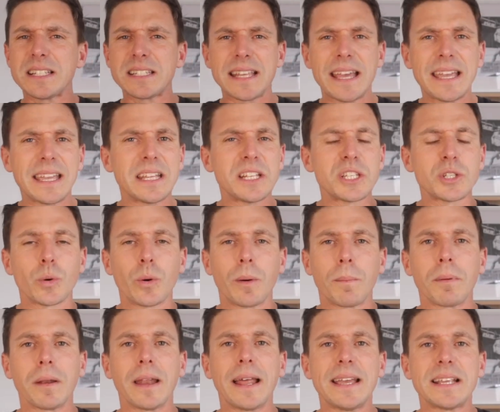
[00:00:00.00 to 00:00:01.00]
taken to a
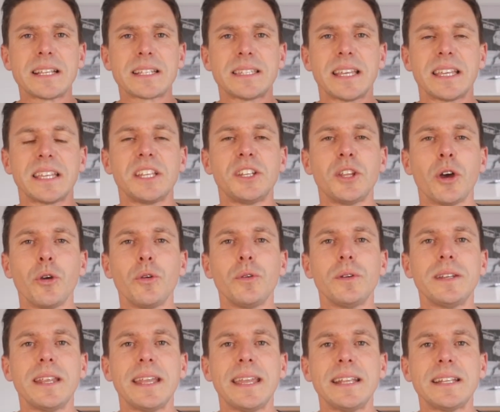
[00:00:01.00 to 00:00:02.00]
place that you don't
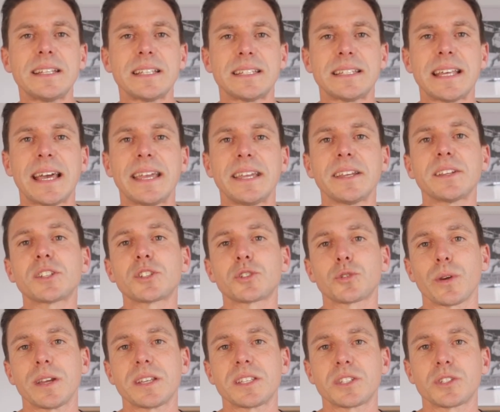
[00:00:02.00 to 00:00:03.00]
need to take
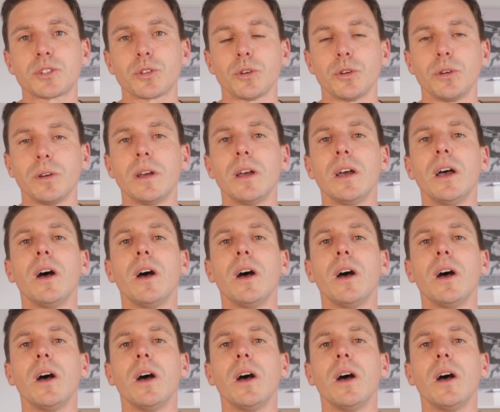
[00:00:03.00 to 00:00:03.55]
stress to.